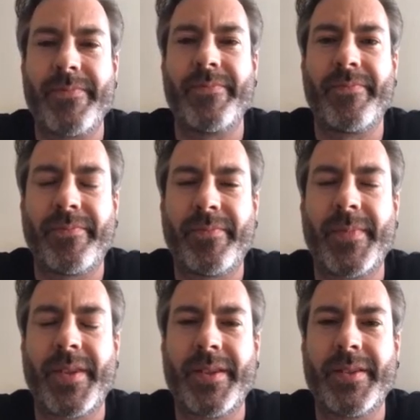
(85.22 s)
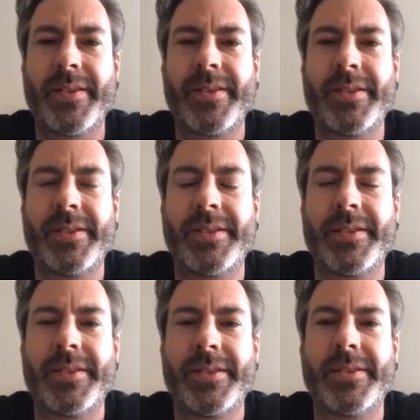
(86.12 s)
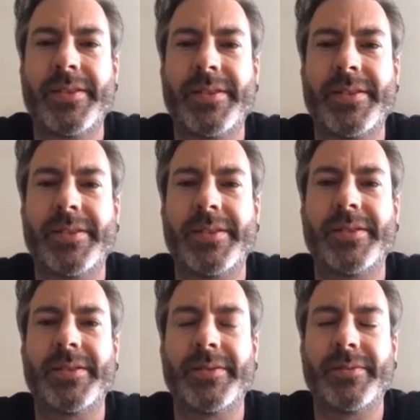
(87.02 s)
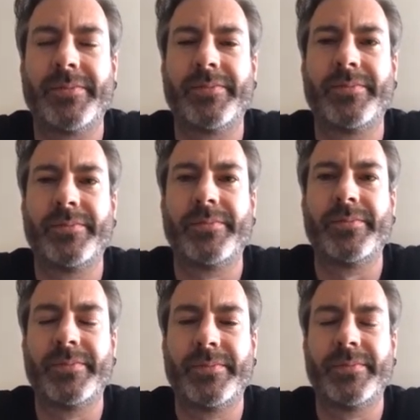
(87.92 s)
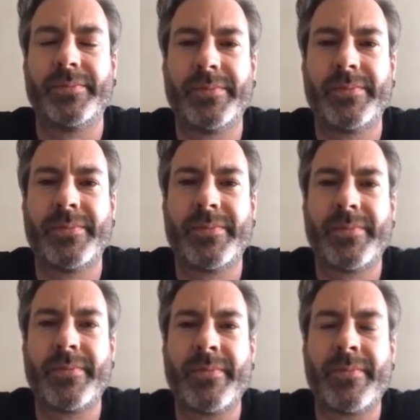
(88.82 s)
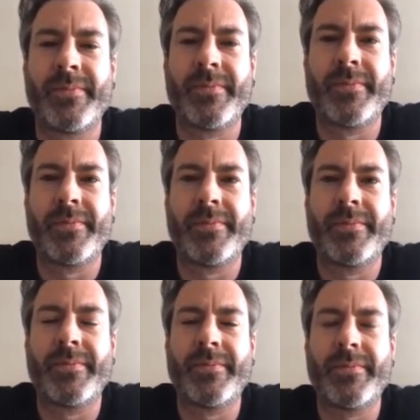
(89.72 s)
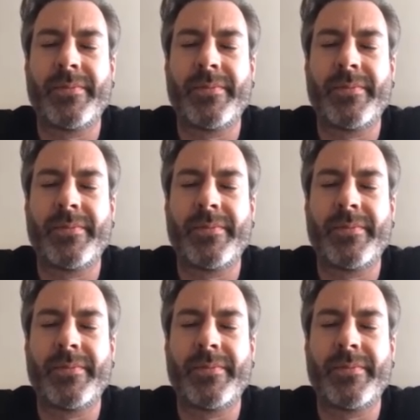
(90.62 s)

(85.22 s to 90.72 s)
(silent)